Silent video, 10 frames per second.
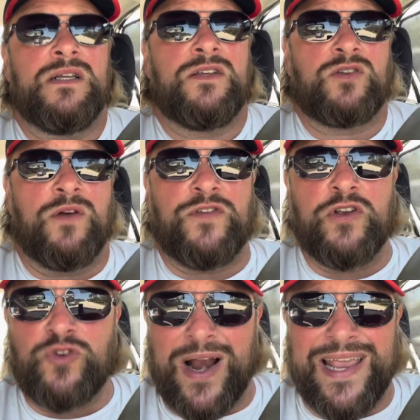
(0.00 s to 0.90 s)
So if you're
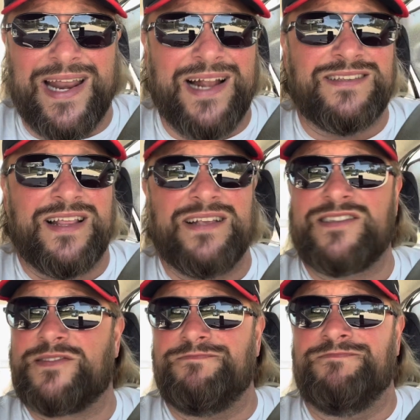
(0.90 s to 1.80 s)
trying to get into
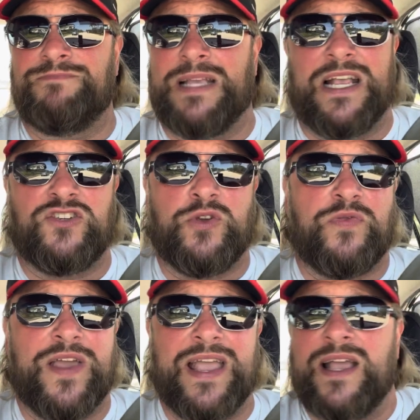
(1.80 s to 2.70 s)
this because you
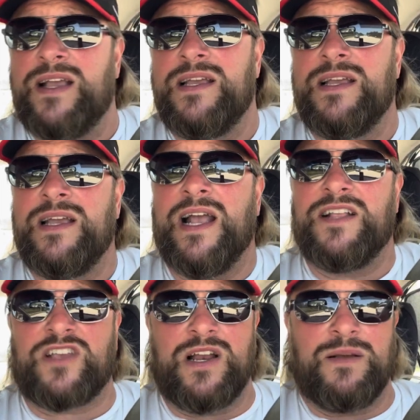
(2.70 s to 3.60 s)
think
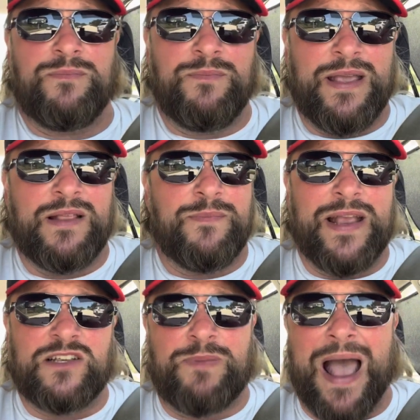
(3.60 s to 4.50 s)
it's going to be the
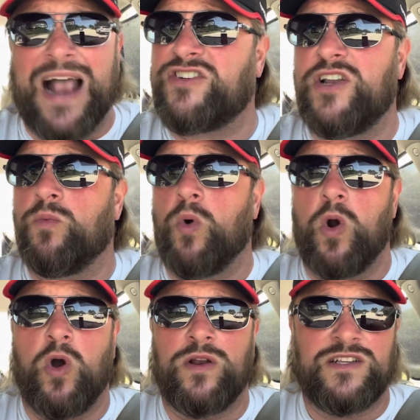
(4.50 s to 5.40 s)
biggest passion in the
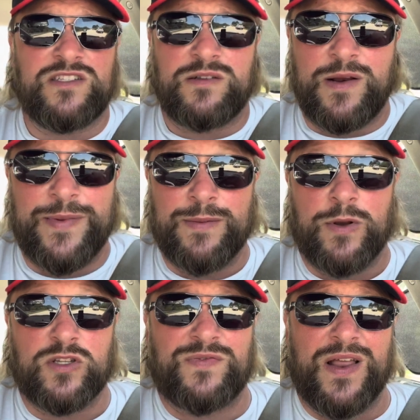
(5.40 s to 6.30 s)
world, and it's going to be the
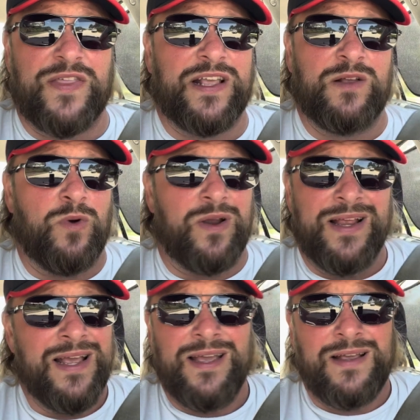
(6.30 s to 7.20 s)
most fun thing in the world,
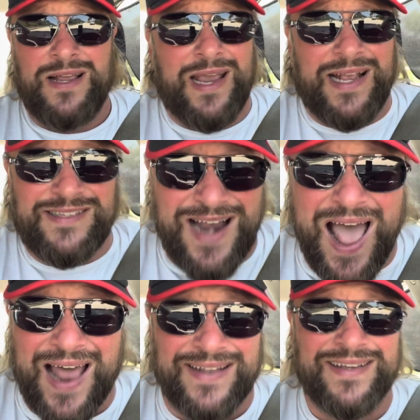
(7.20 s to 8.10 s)
it's
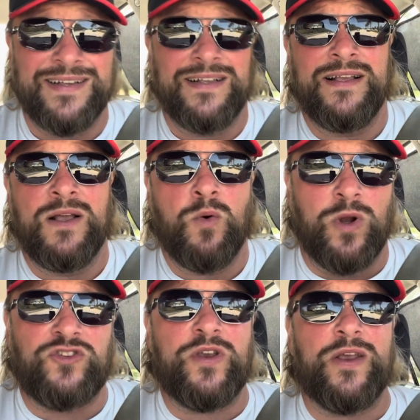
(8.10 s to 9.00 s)
not.
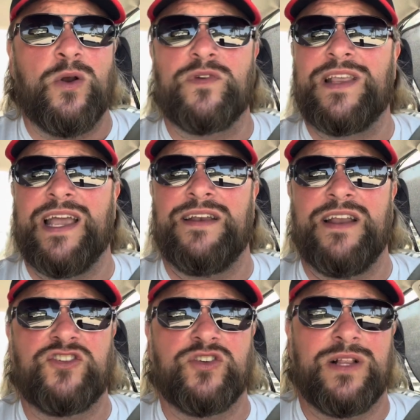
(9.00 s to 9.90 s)
Once you get over the
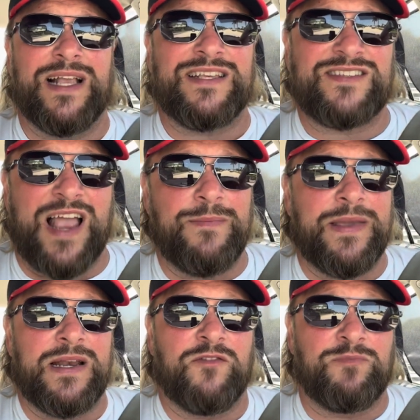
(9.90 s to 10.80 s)
initial
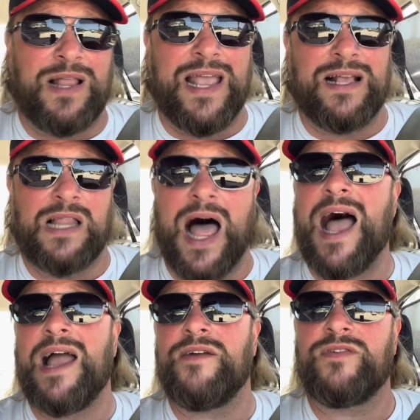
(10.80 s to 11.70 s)
excitement of playing
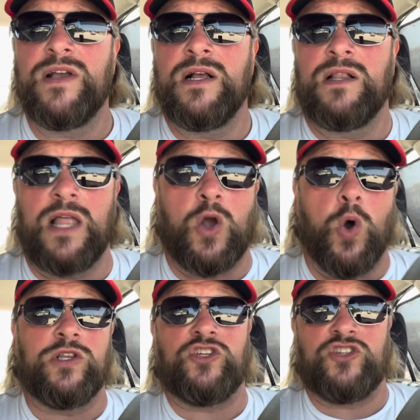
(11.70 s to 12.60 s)
live, like,
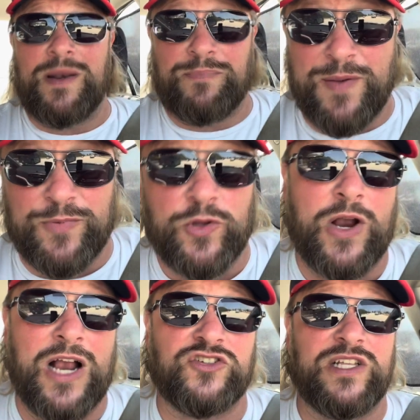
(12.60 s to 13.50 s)
holy shit, people are
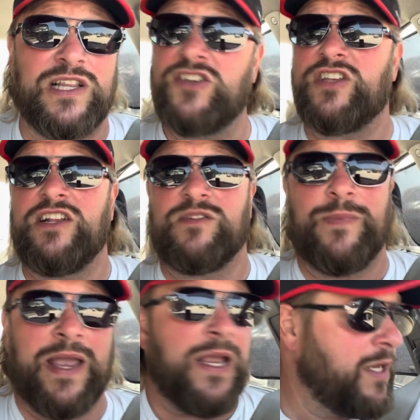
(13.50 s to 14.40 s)
actually listening to
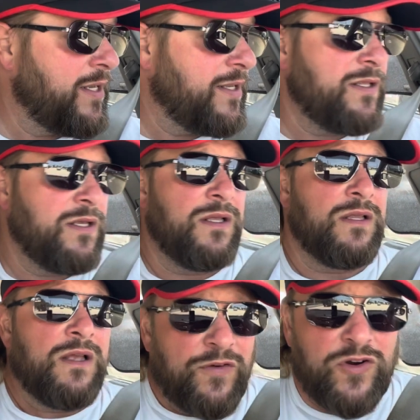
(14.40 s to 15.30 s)

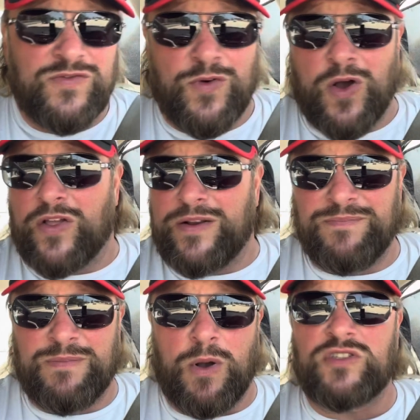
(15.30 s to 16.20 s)
me. First of all, like,
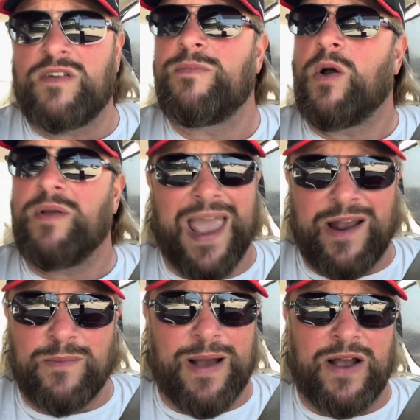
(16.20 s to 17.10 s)
most of them don't
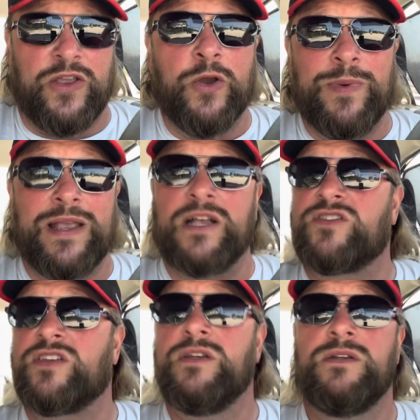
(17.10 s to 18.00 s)
care about you
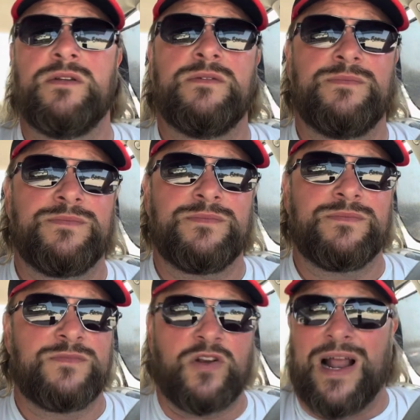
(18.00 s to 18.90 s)
because
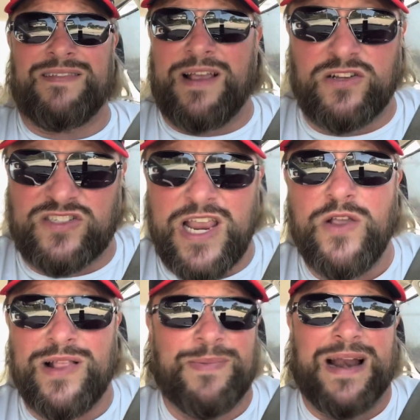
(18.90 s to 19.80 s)
they're not there to see
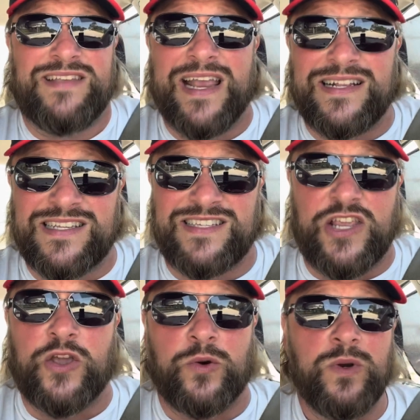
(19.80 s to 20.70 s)
you. They buy a ticket to see
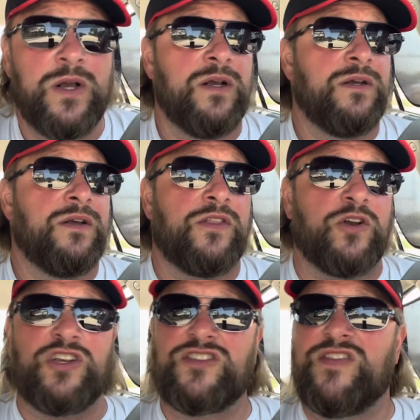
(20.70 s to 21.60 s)
you. They're
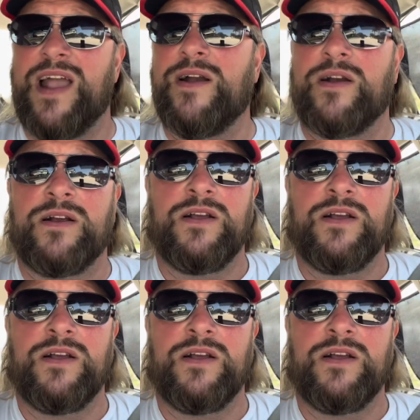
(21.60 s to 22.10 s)
just there.